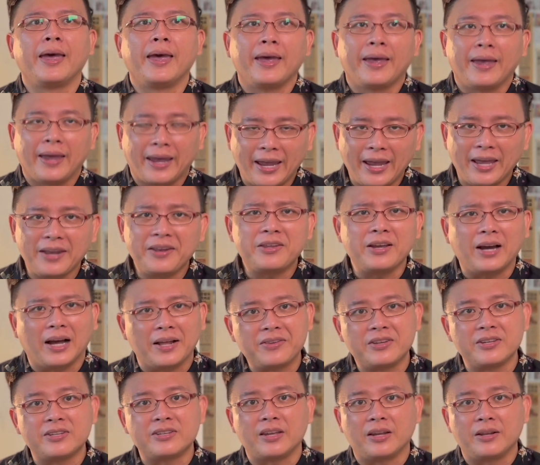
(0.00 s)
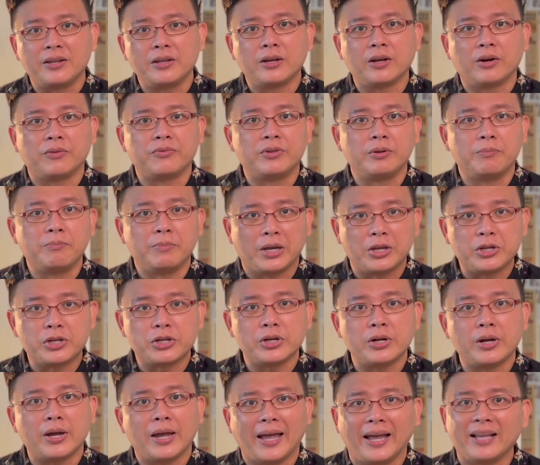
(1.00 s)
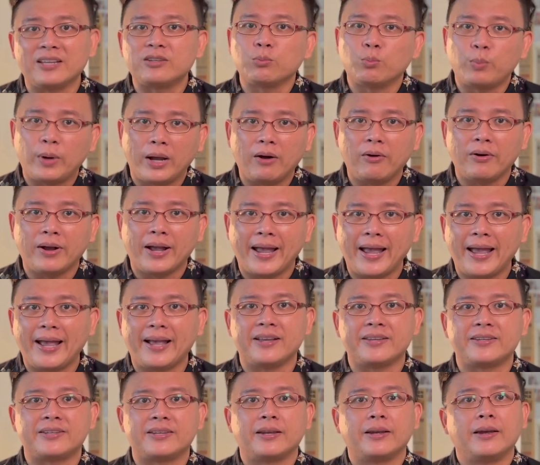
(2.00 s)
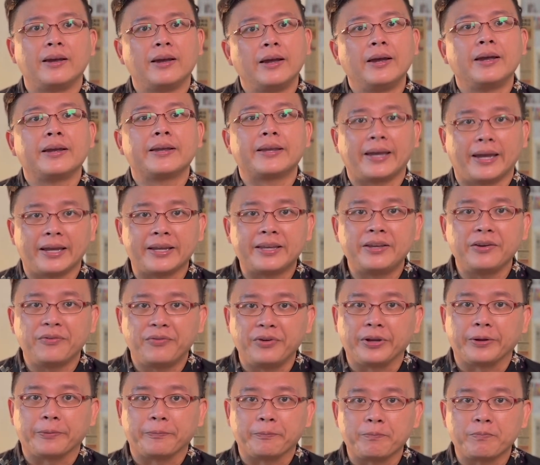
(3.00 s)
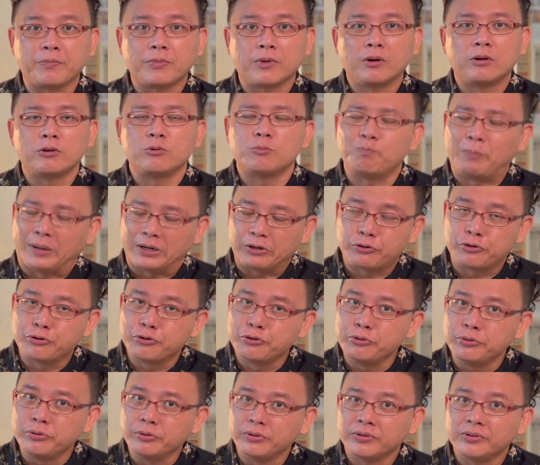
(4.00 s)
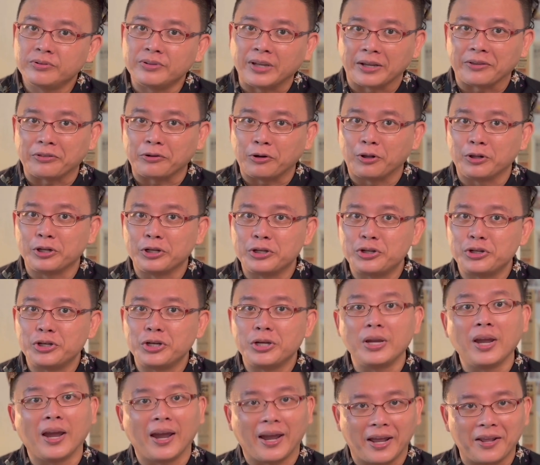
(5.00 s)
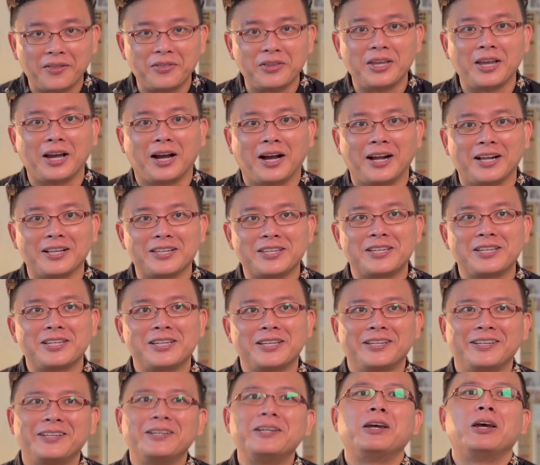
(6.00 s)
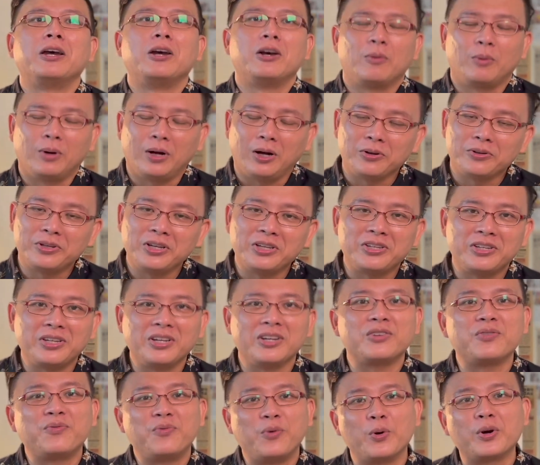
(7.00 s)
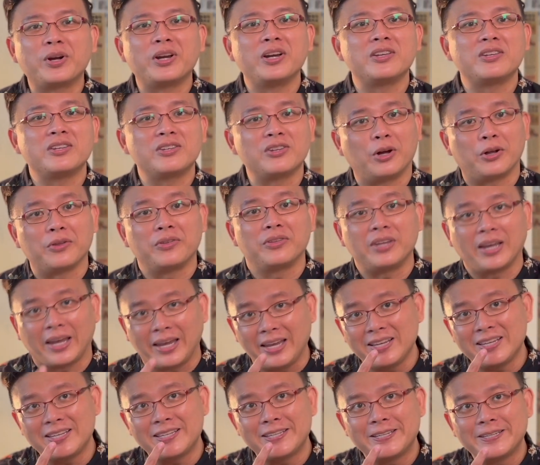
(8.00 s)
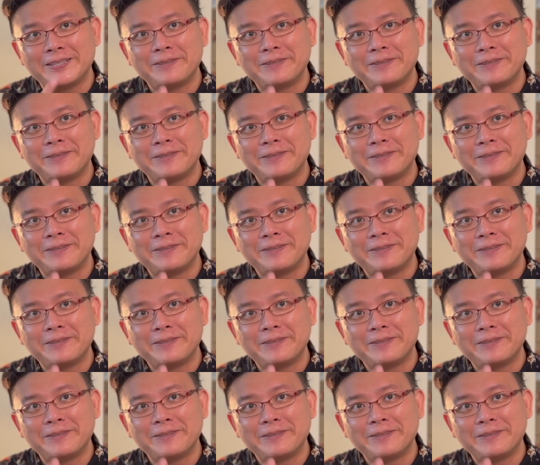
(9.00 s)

and the understanding of dementia as well as caregiving, but through technology and the arts. Well, this year's focus is on taste,